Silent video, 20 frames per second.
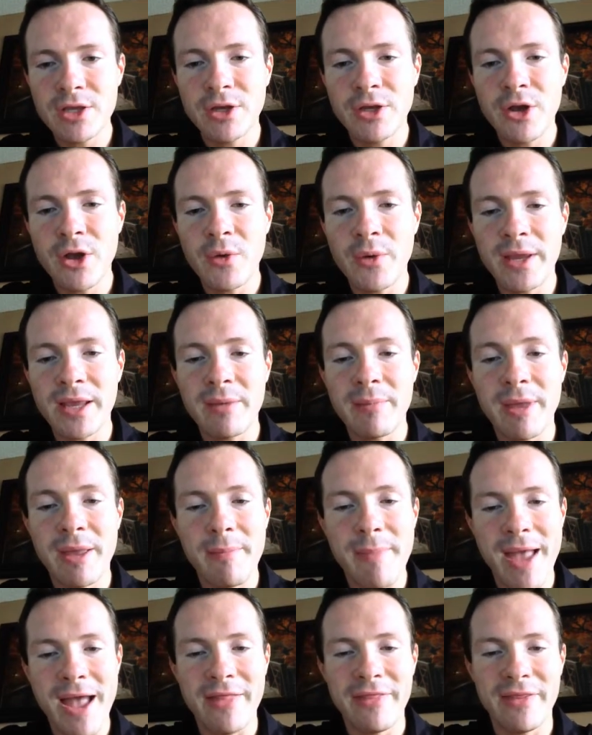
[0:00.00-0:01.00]
you know, it can be
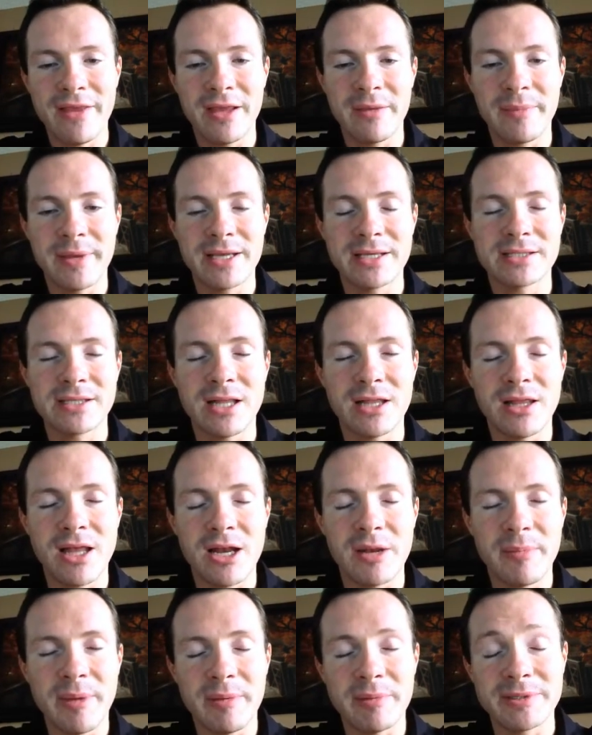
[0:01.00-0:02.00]
a bad thing because a
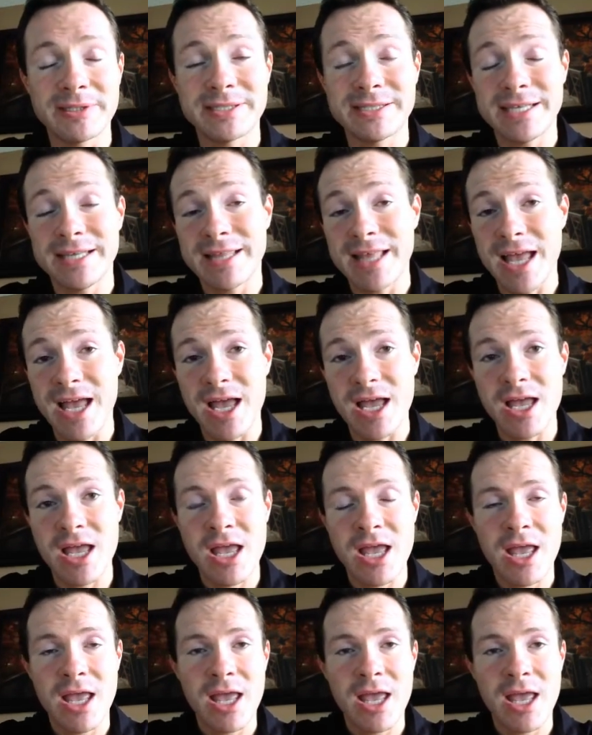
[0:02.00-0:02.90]
lot of people see that